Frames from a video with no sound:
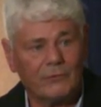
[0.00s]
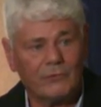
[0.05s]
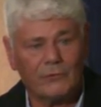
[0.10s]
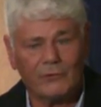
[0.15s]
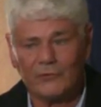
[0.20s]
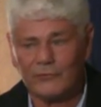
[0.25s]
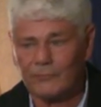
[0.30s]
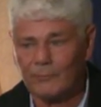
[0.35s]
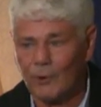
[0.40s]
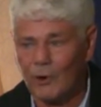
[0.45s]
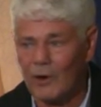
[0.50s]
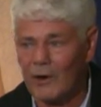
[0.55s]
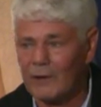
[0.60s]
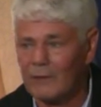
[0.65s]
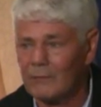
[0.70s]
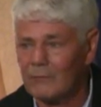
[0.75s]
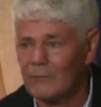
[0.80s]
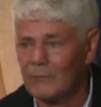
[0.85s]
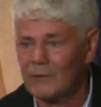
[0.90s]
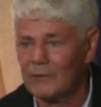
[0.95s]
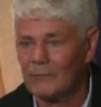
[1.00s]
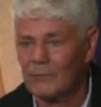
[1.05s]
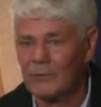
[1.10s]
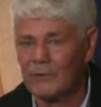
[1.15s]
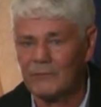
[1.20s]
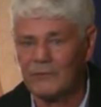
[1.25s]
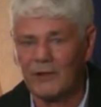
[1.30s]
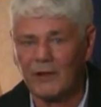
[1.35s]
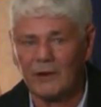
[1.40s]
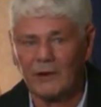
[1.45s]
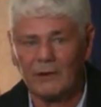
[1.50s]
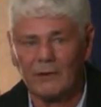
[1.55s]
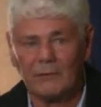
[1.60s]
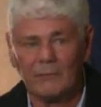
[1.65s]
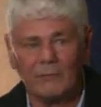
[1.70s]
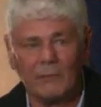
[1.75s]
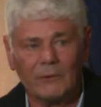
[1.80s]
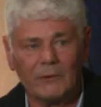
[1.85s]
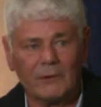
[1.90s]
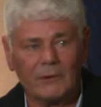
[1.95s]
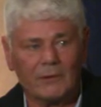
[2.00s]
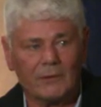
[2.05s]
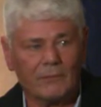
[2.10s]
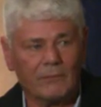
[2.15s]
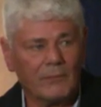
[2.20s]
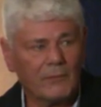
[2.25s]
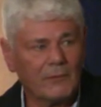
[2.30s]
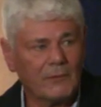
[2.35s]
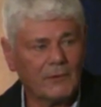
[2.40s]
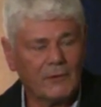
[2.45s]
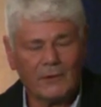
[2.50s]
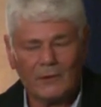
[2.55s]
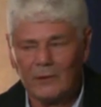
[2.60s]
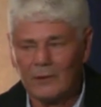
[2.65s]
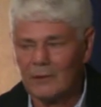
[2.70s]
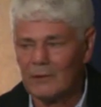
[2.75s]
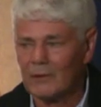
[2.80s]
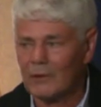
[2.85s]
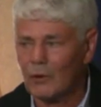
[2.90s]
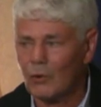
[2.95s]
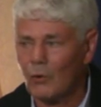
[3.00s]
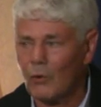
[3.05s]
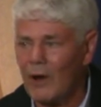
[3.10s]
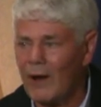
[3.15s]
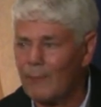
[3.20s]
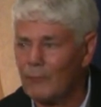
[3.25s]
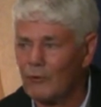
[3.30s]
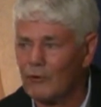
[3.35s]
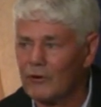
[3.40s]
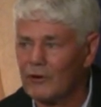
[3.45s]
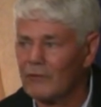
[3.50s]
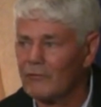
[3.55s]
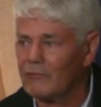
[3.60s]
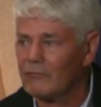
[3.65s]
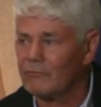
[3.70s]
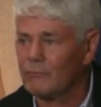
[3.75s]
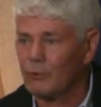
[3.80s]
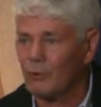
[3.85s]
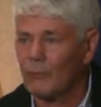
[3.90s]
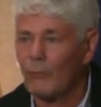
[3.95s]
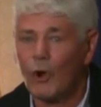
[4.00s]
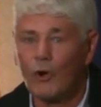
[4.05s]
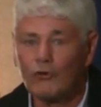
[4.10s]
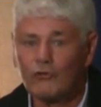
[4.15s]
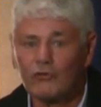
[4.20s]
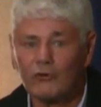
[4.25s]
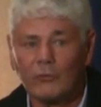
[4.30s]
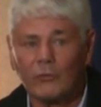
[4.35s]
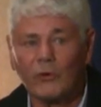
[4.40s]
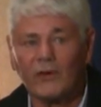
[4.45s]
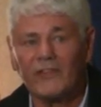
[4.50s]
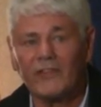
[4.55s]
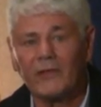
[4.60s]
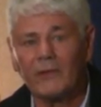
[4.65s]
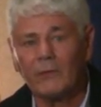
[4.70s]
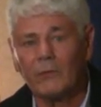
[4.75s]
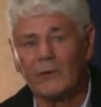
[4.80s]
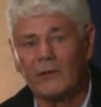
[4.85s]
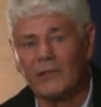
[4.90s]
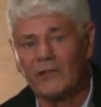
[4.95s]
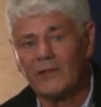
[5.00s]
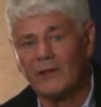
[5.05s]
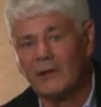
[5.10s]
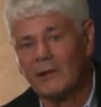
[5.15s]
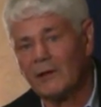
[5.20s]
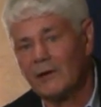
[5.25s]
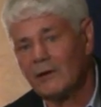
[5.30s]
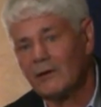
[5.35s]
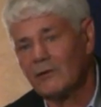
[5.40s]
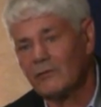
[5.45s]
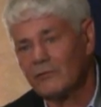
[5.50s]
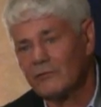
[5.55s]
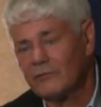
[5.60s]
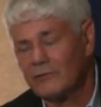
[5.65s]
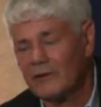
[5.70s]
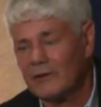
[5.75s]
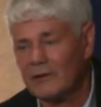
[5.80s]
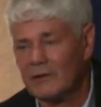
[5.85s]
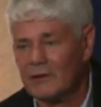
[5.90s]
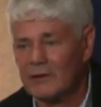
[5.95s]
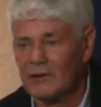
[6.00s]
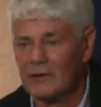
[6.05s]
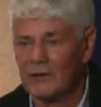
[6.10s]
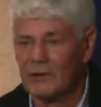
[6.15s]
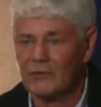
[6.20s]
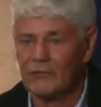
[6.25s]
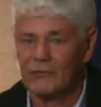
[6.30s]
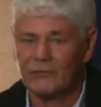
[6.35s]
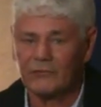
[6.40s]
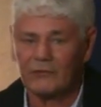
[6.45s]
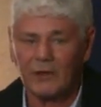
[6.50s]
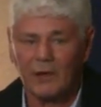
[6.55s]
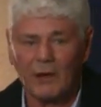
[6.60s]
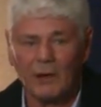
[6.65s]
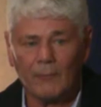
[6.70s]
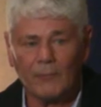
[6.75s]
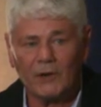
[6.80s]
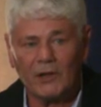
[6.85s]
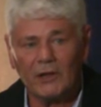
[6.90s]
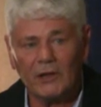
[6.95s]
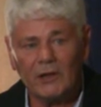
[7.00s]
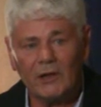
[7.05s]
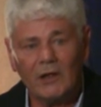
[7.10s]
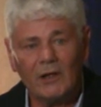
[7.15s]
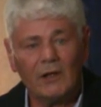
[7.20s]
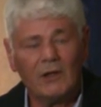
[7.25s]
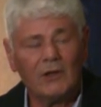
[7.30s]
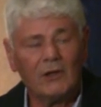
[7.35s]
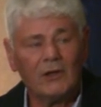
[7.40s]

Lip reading: Chris Martin, we've done a cooperative promotion with he and his company.